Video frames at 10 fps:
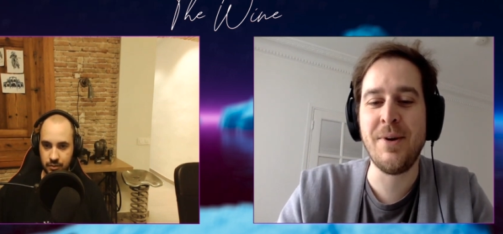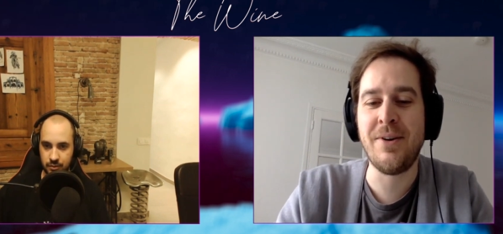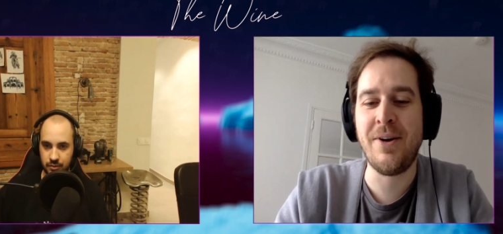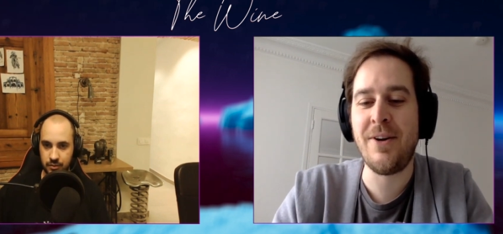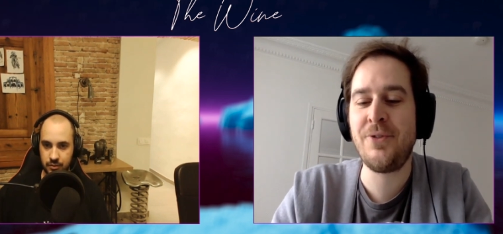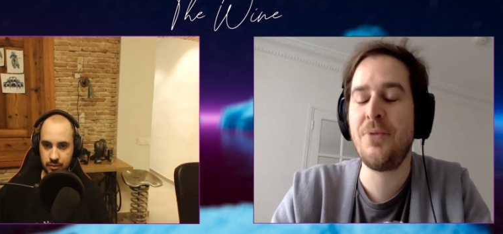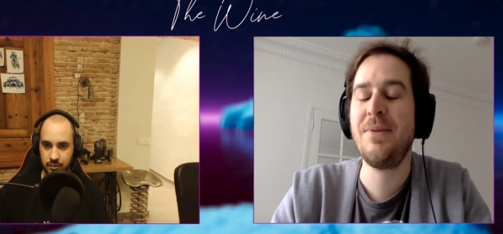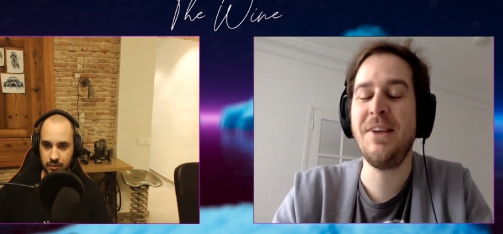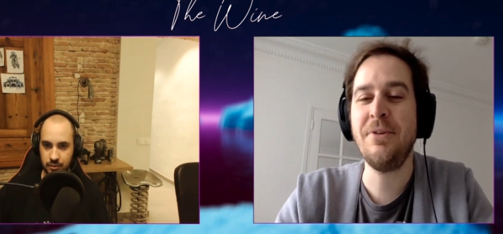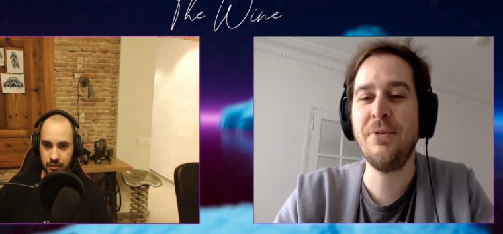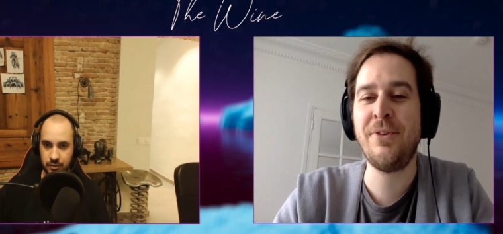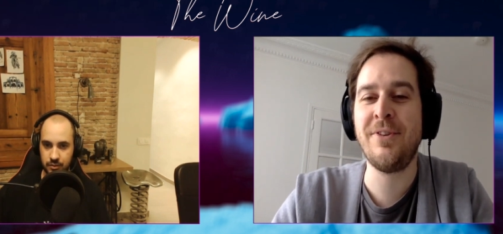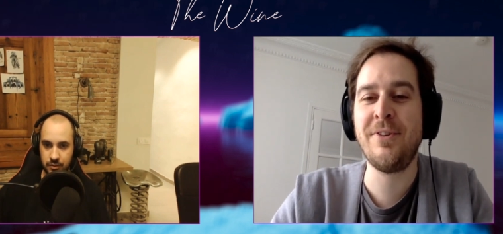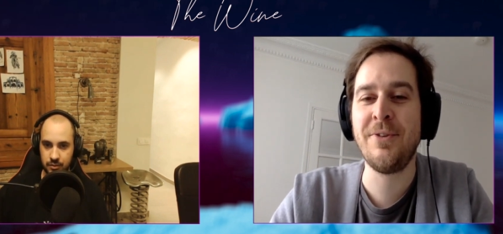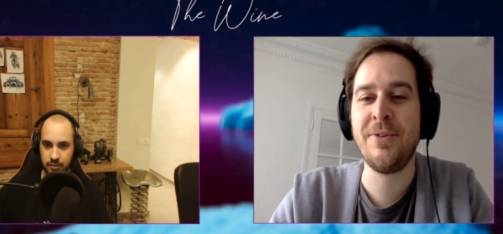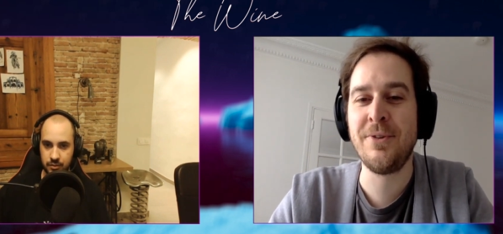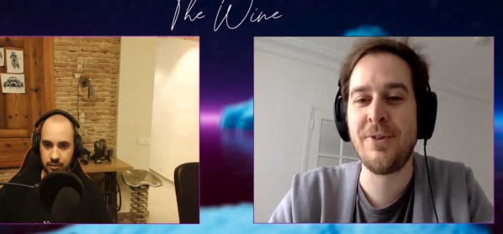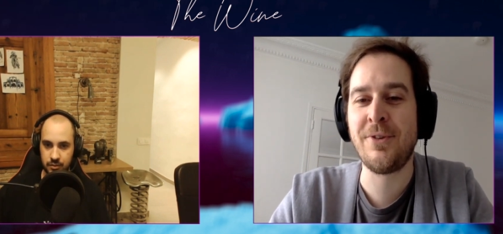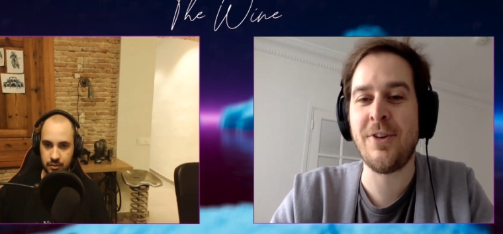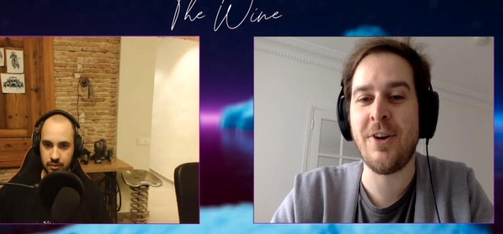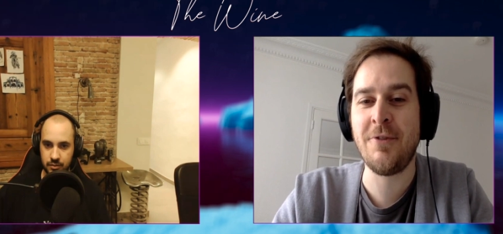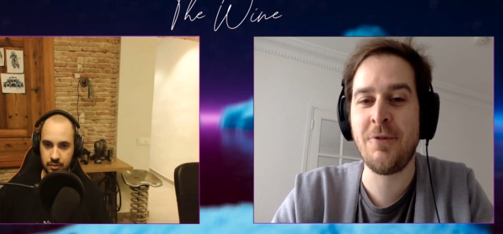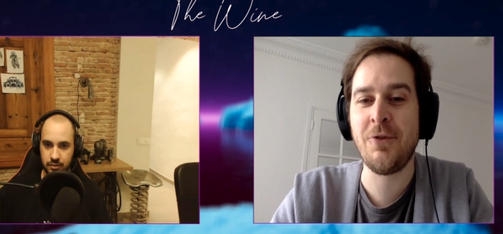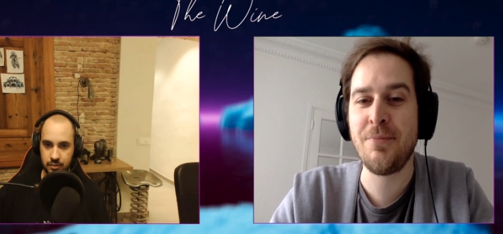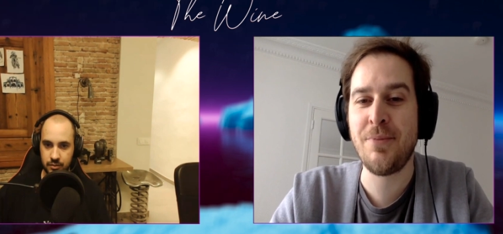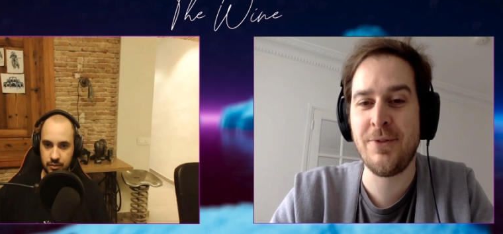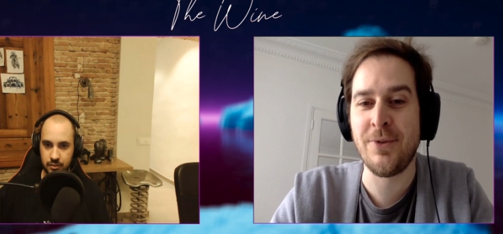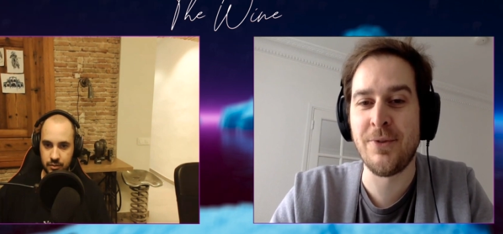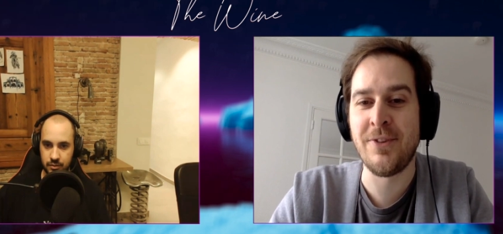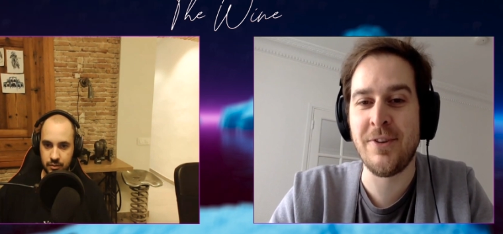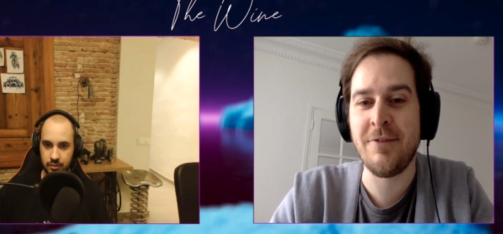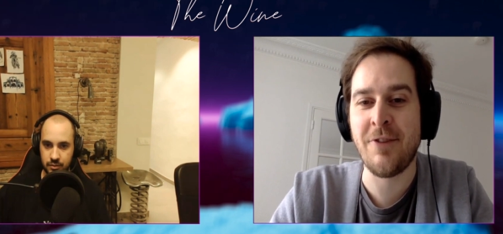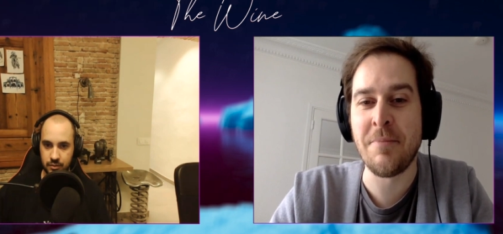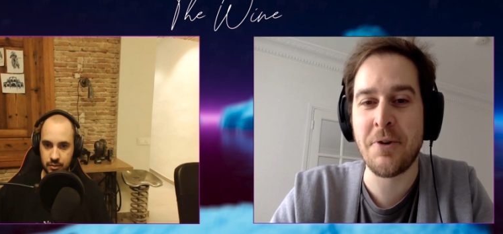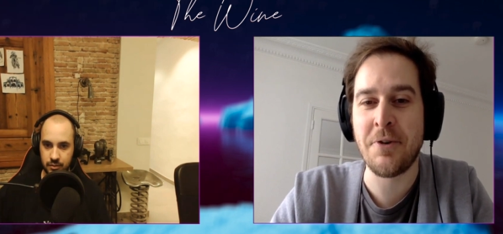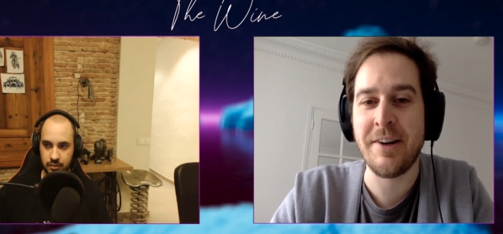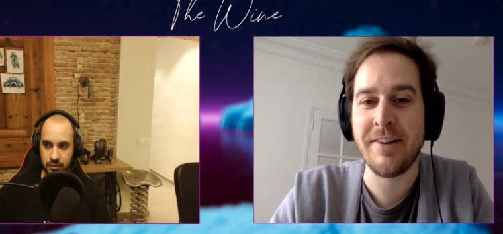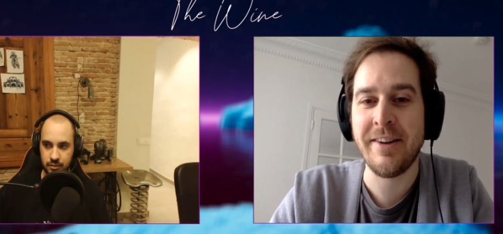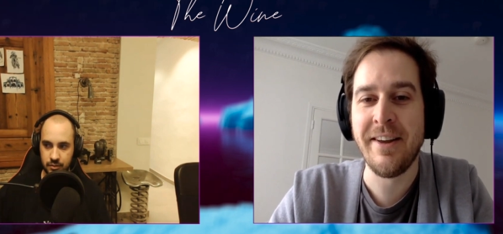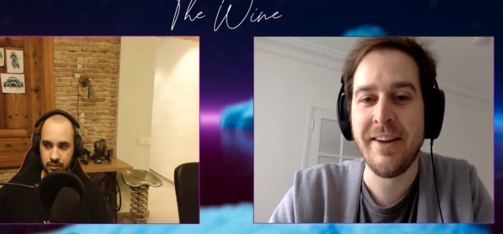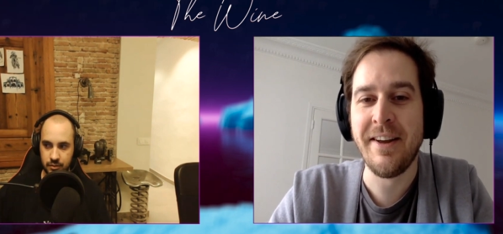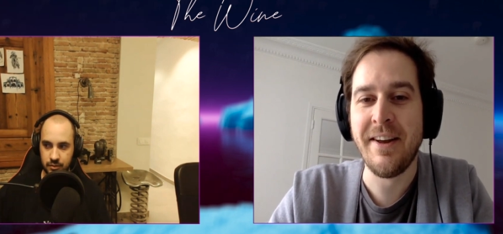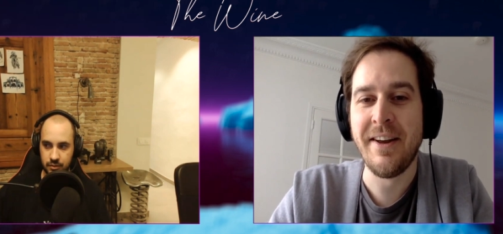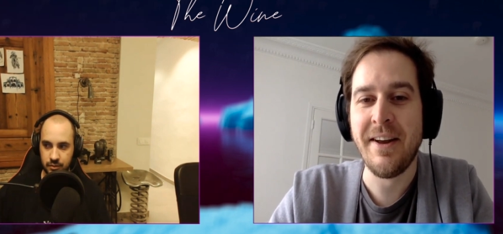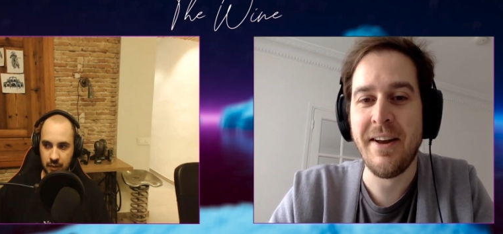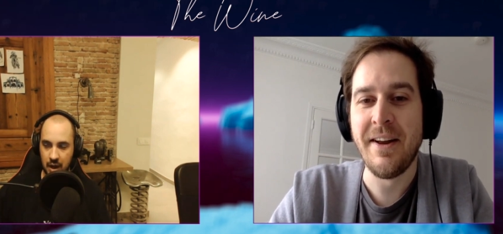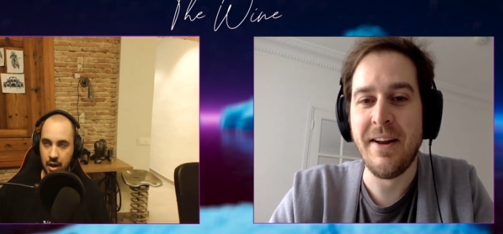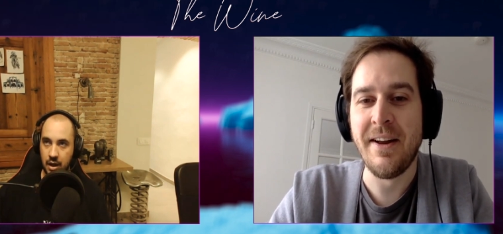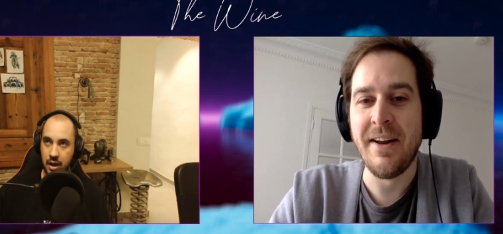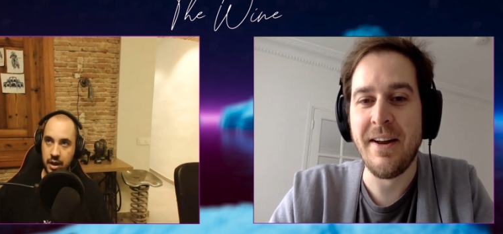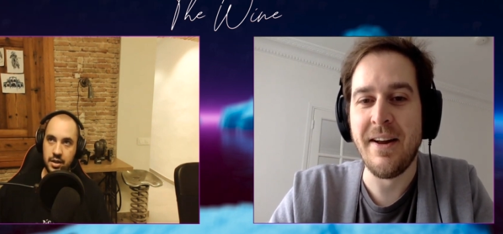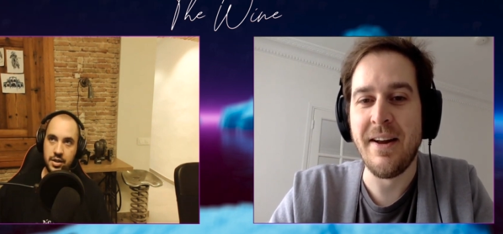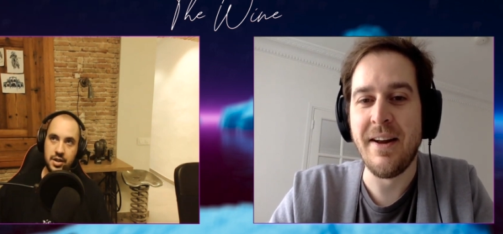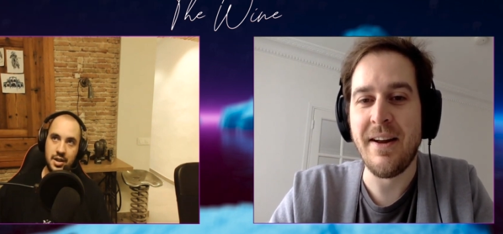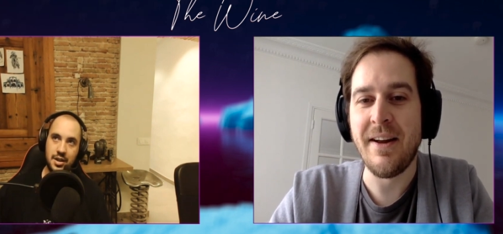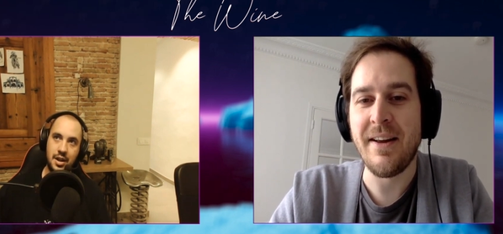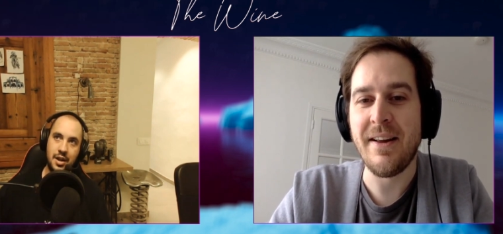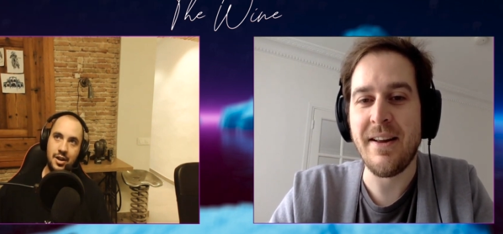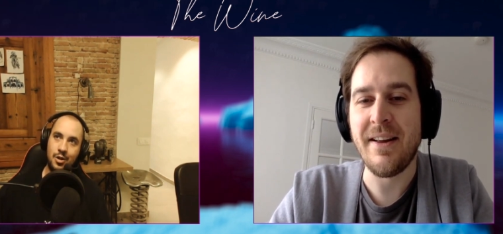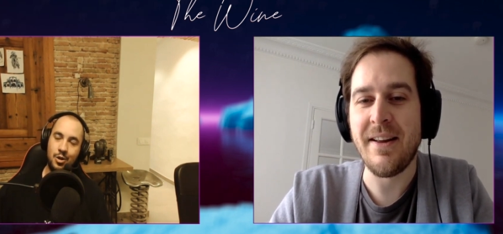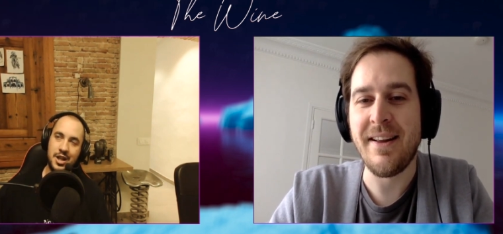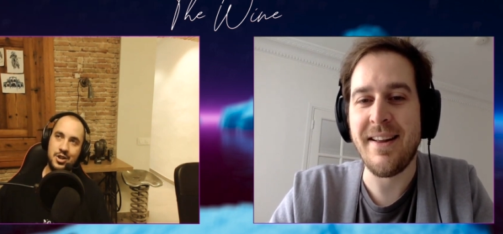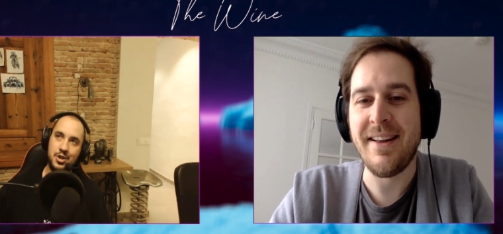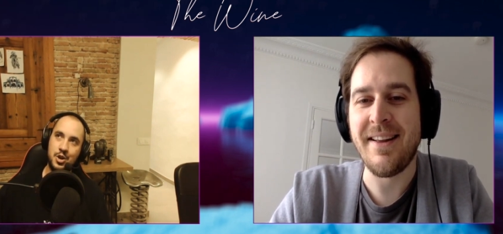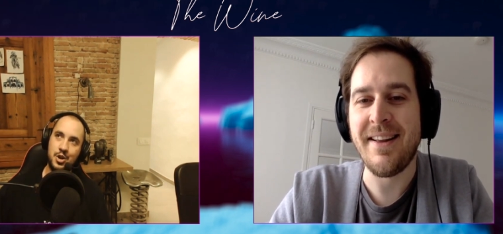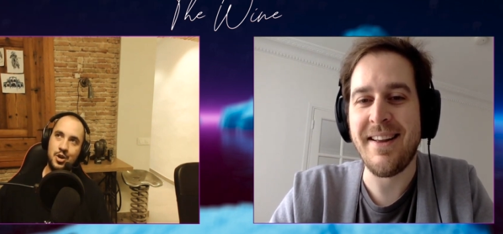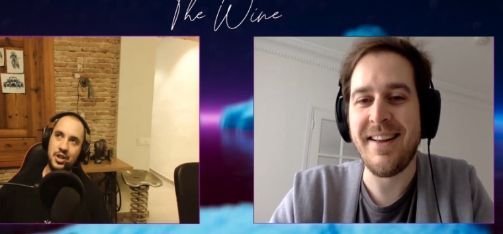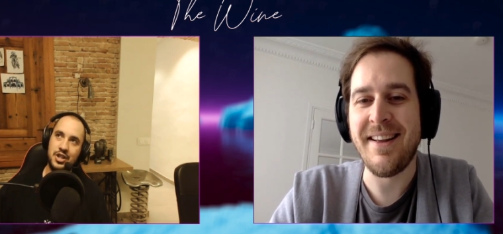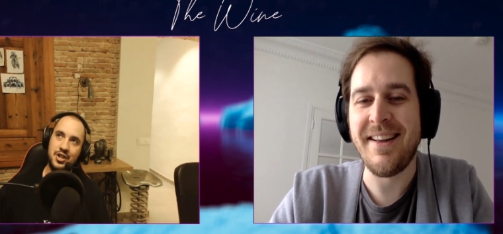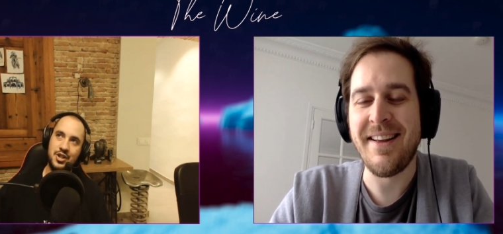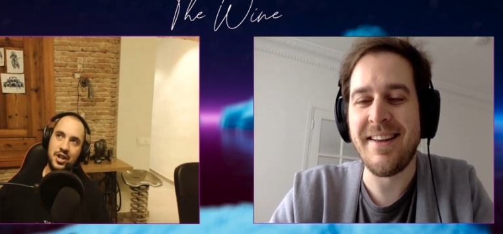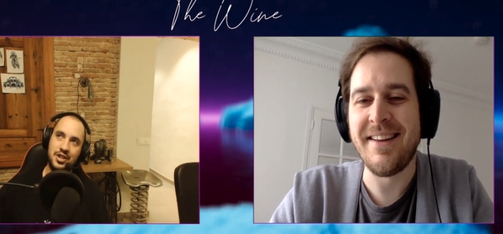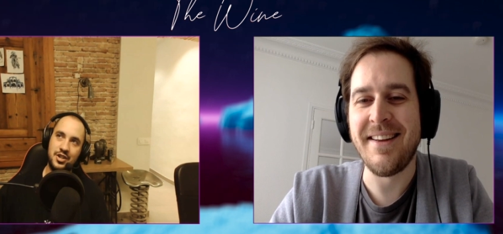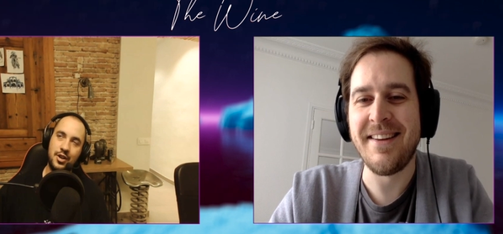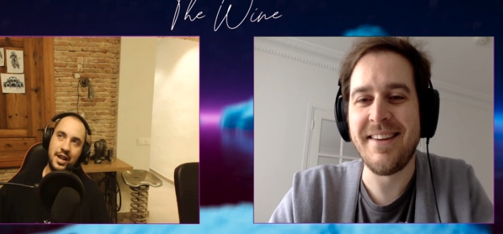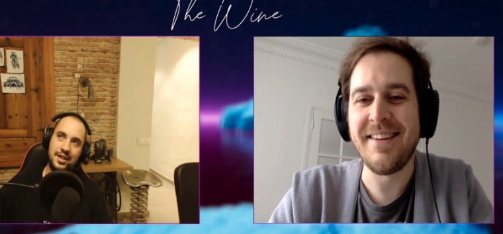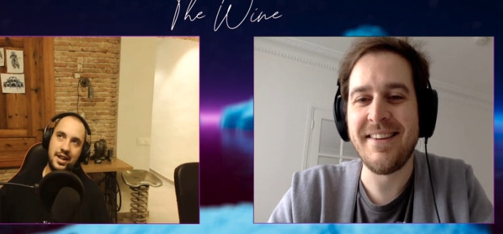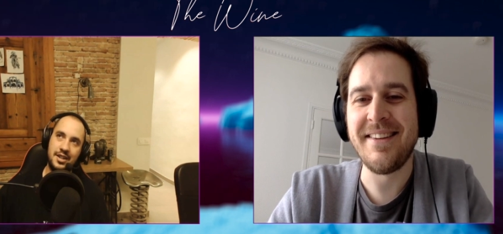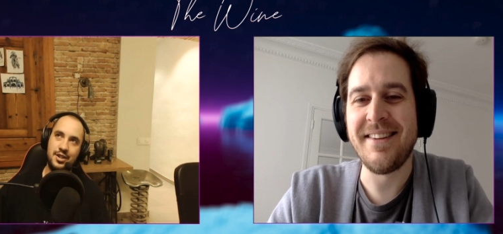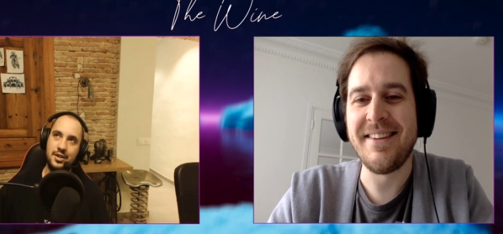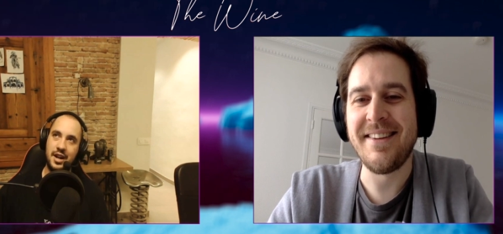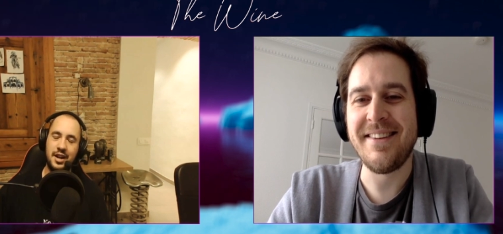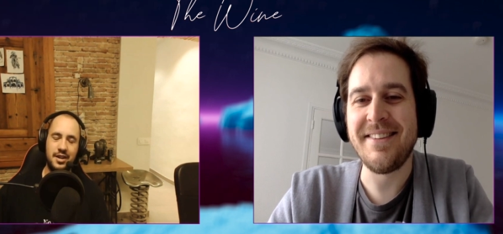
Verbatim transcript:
Speaker 1: will also be used to to solve a few puzzles, if I'm correct.
Speaker 2: It's uh, okay, so it's it's not like that. There,